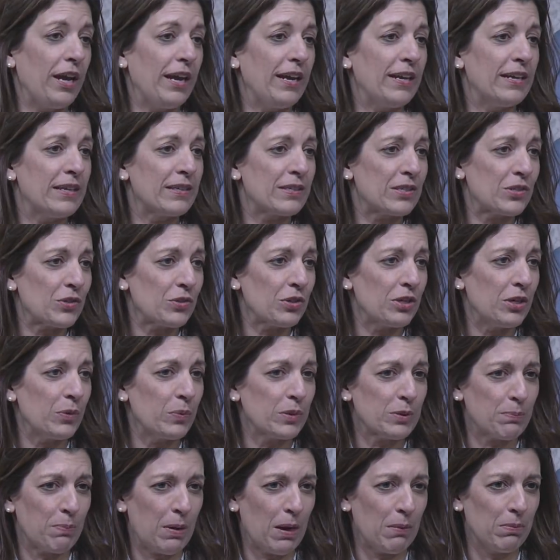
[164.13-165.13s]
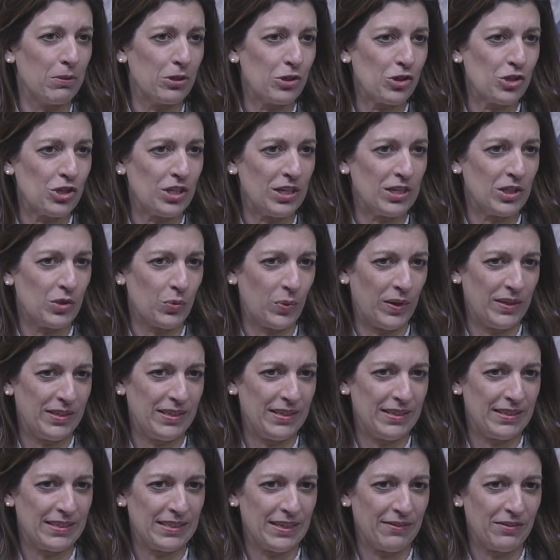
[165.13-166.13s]
A History, was published in
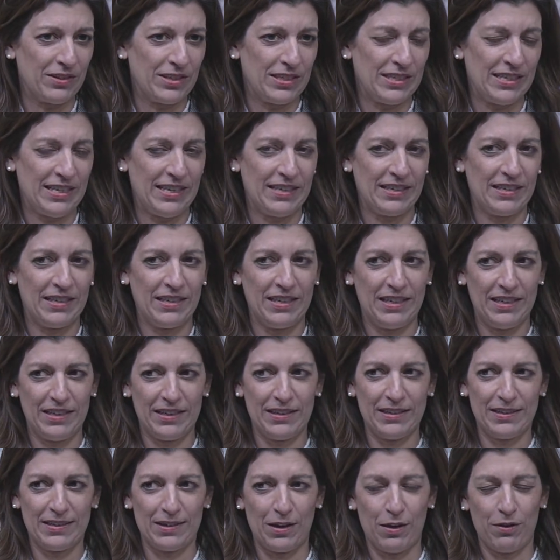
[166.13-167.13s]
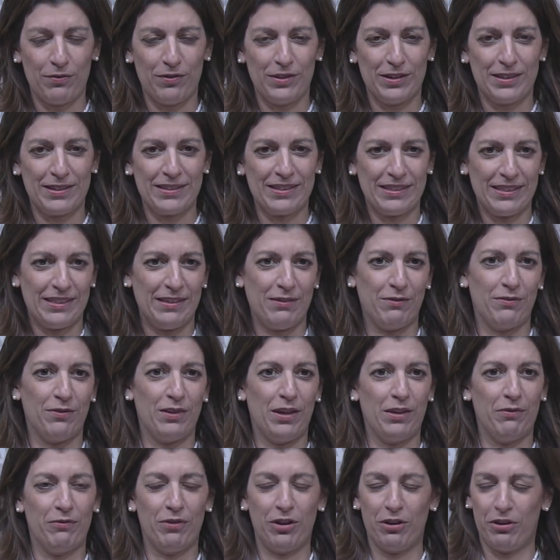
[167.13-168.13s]
2017, and he is obviously
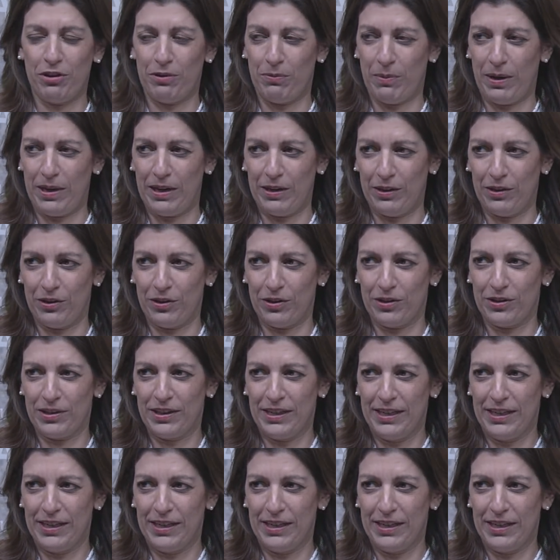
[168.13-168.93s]
a very regular